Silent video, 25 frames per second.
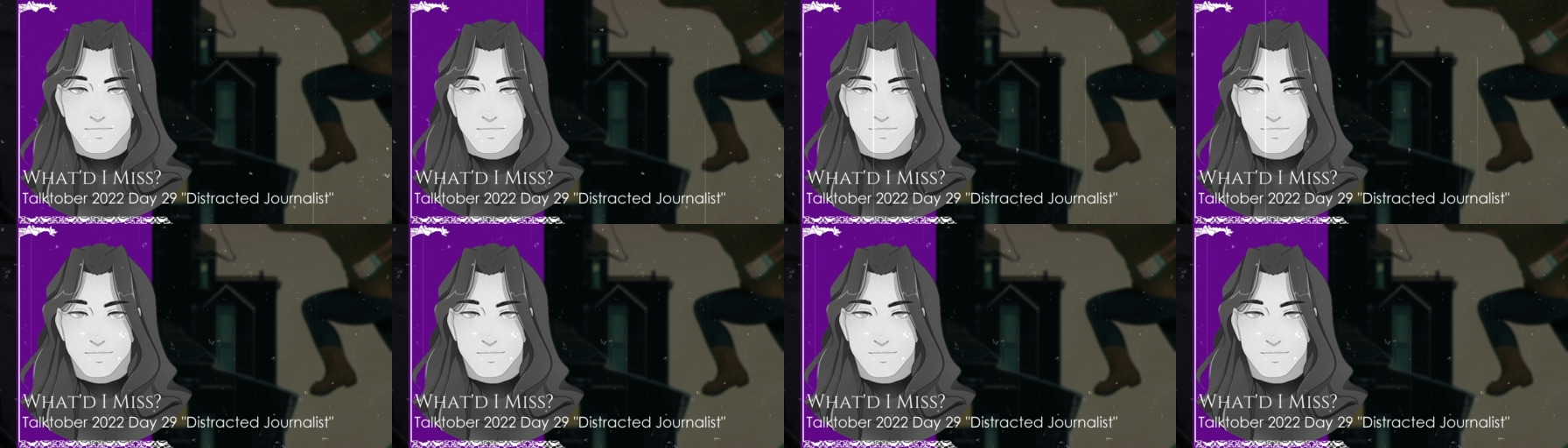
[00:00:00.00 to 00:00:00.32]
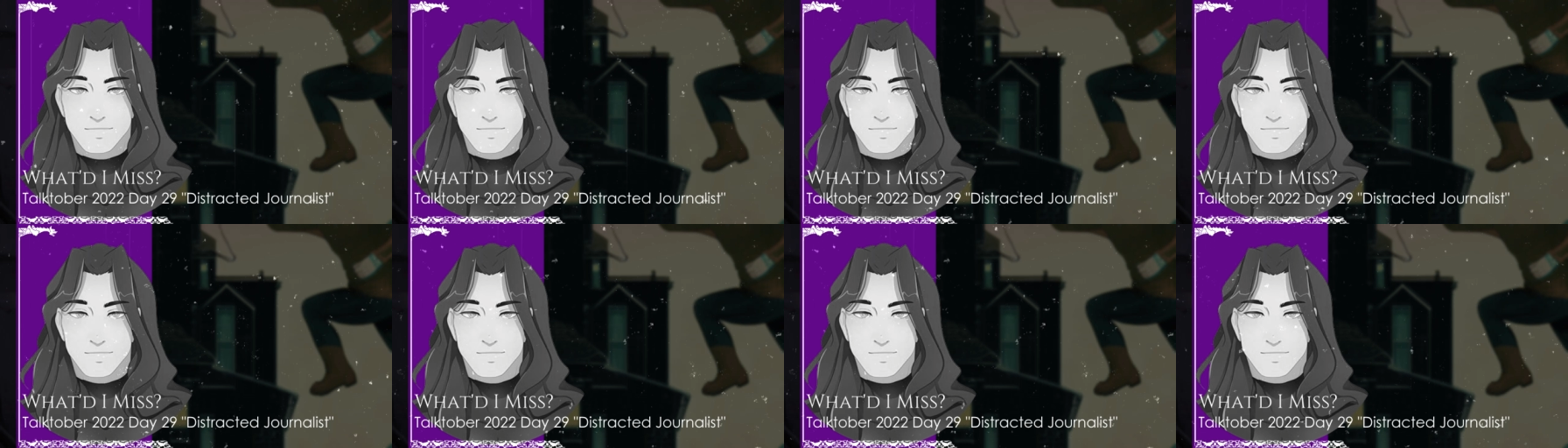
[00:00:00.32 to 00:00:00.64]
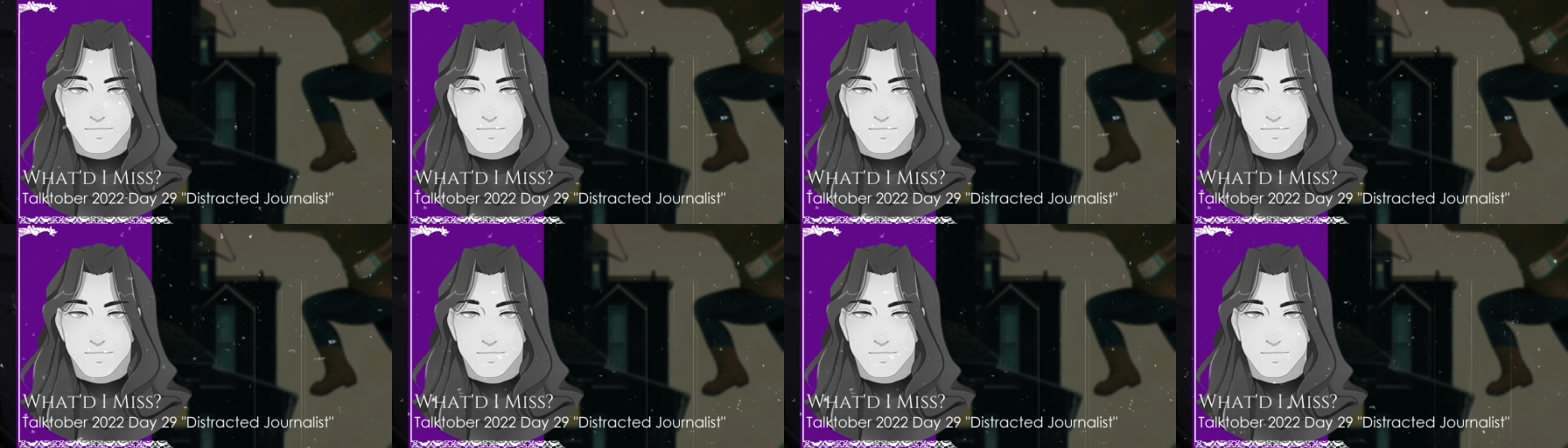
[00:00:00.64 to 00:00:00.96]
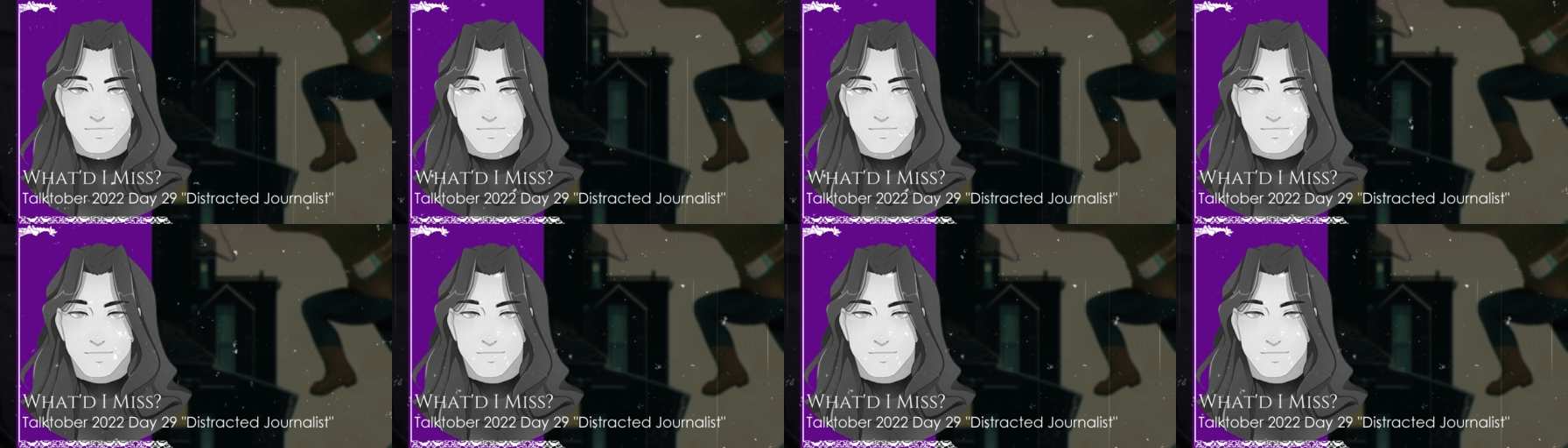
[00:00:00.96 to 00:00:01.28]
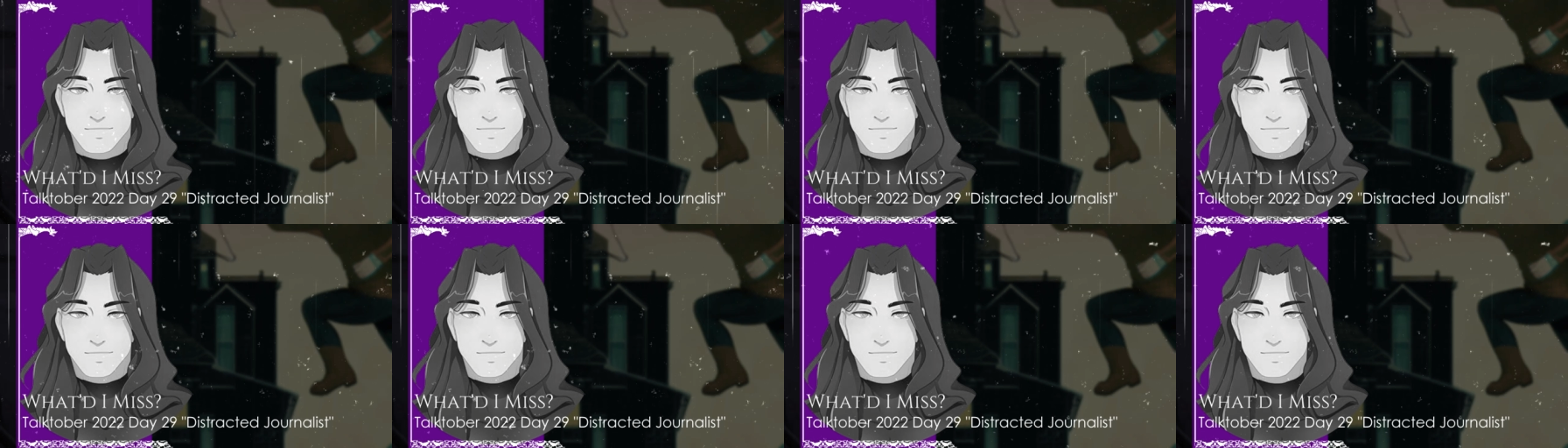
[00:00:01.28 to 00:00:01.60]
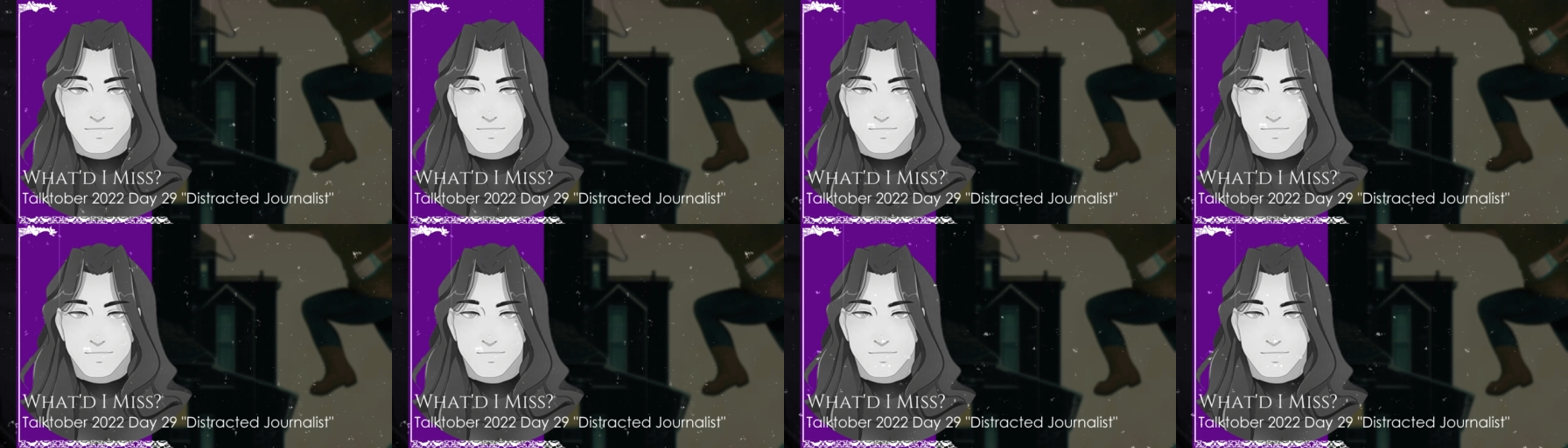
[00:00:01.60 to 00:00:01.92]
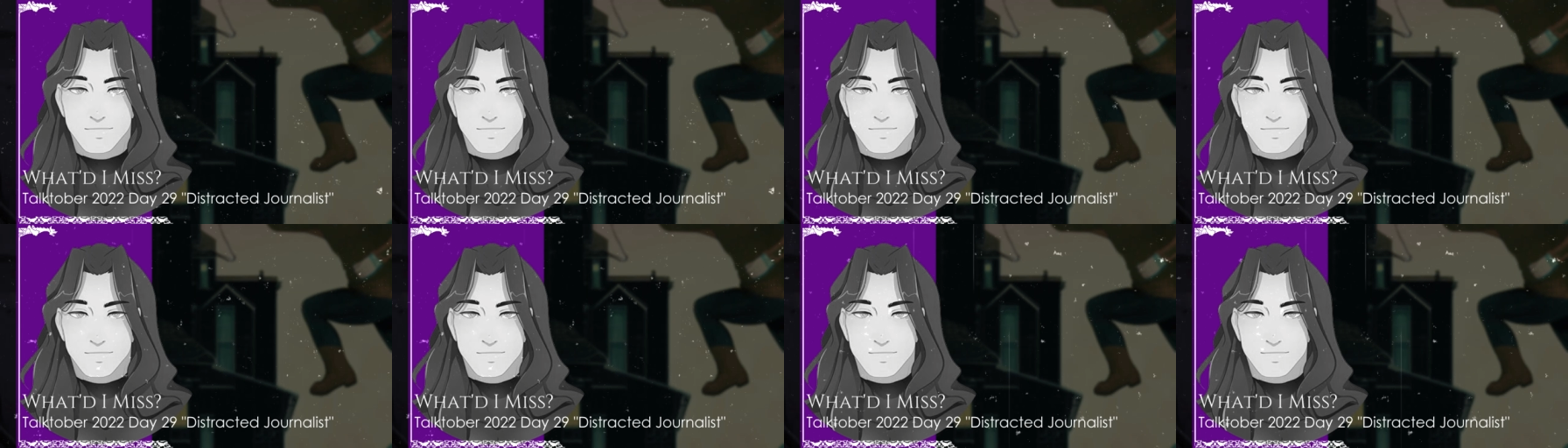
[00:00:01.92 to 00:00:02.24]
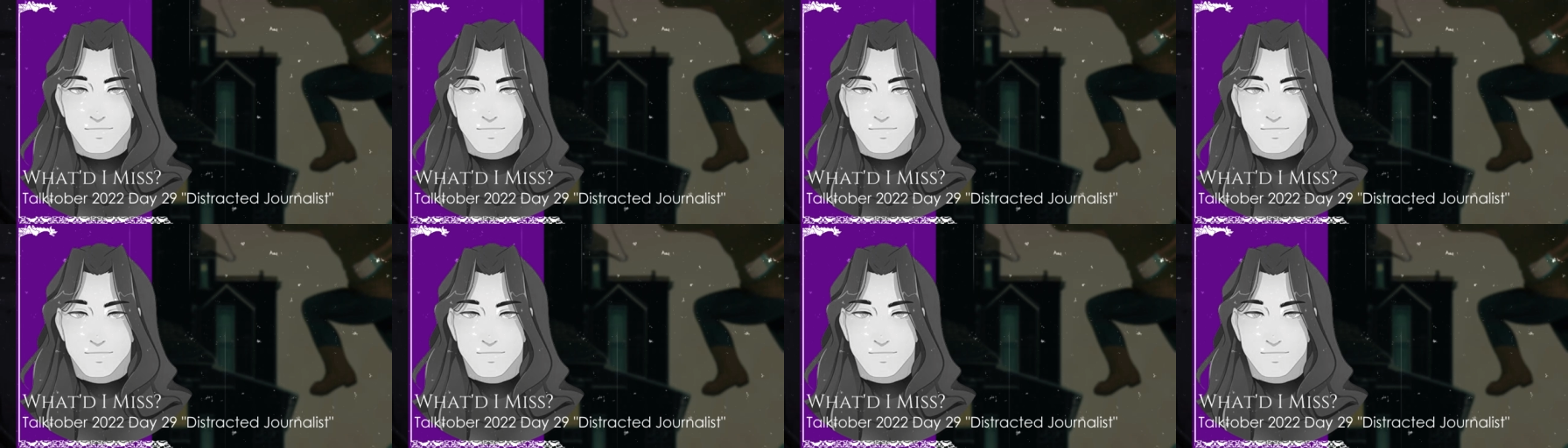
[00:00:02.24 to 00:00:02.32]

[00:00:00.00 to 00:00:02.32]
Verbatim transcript: Look, you say no and I get it,